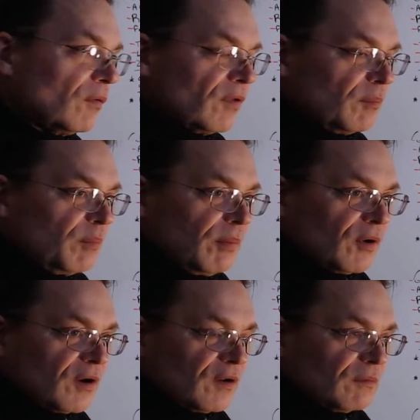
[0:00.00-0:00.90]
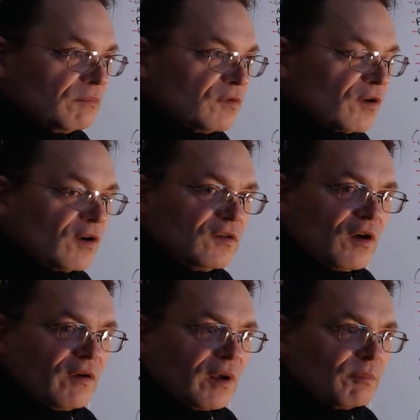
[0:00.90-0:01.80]
don't think people are going to start
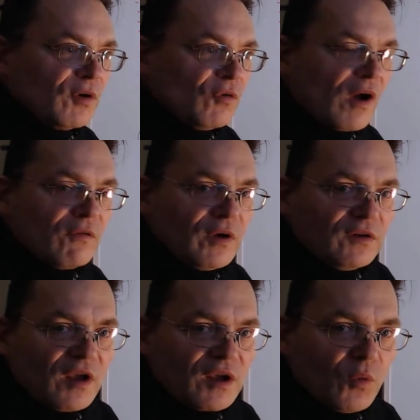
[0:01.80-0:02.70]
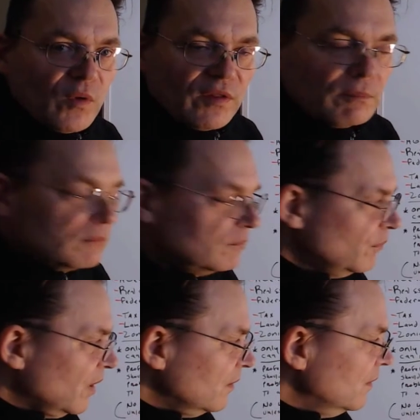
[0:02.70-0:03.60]
tearing up the driveway and take it with them,
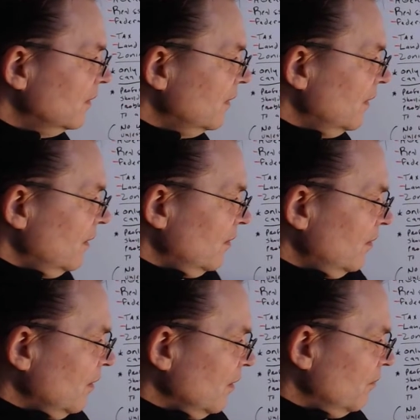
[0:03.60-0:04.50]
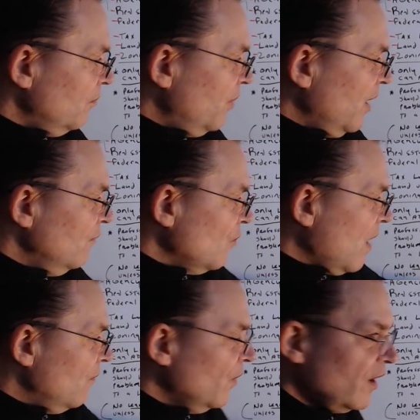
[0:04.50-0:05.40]
but the paved
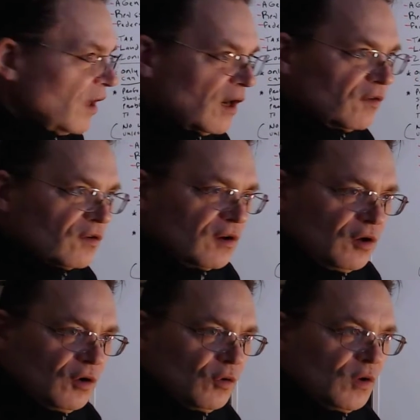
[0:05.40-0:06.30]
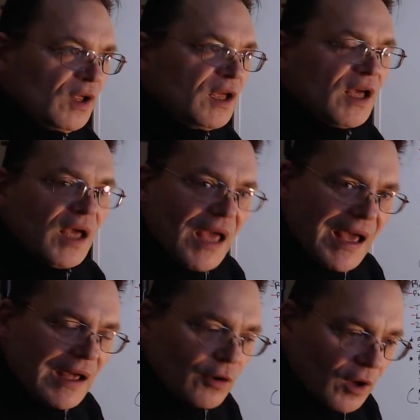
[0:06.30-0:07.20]
driveway, again, is a unique
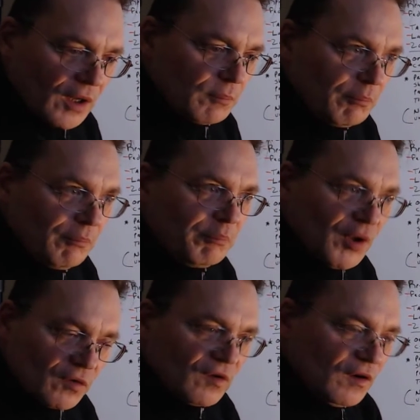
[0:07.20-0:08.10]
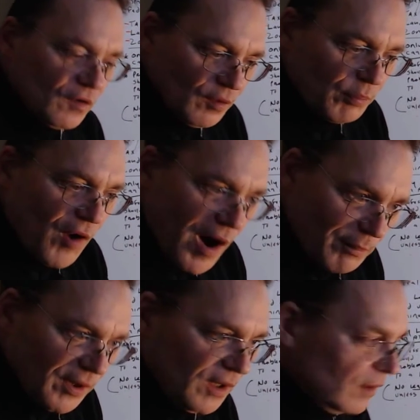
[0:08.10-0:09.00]
add-on built into the
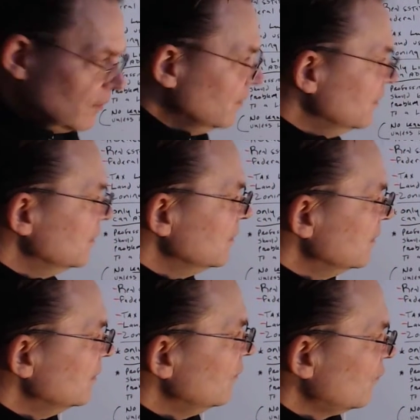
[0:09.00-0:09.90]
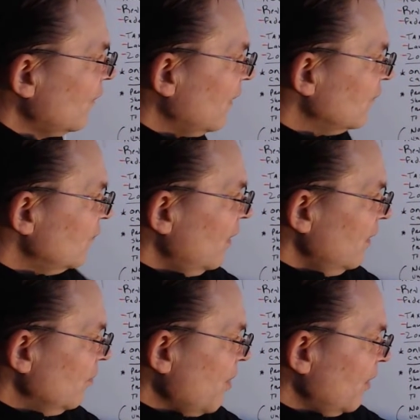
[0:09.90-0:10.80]
property. So that's
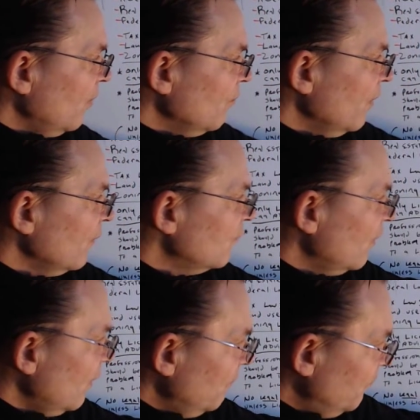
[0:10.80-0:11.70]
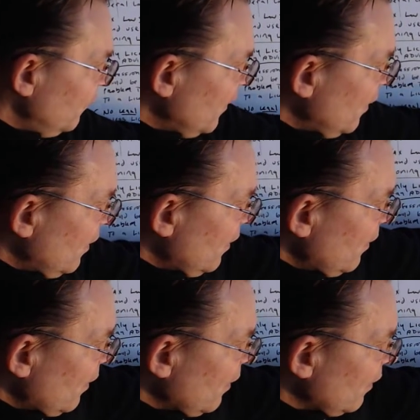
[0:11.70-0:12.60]
a part of the real estate.
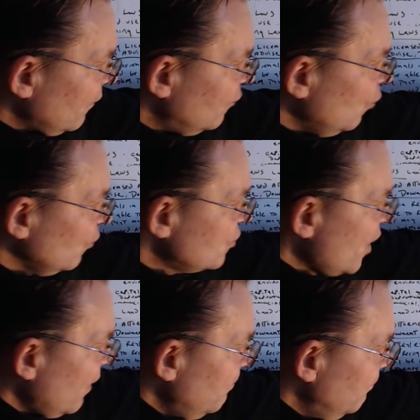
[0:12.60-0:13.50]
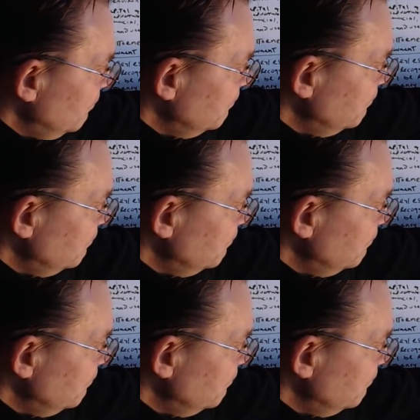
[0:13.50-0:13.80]
Tool shed